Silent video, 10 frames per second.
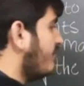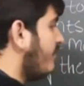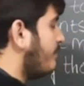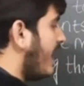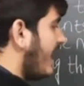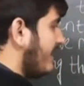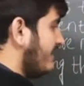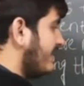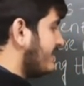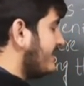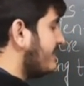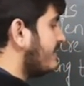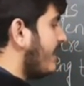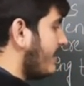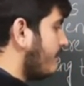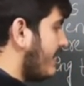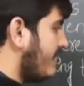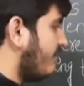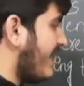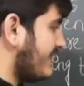of a plant. This is done by
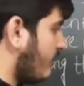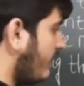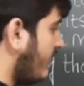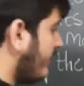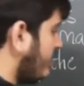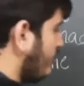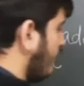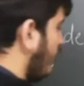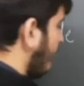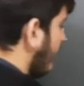the vascular tissue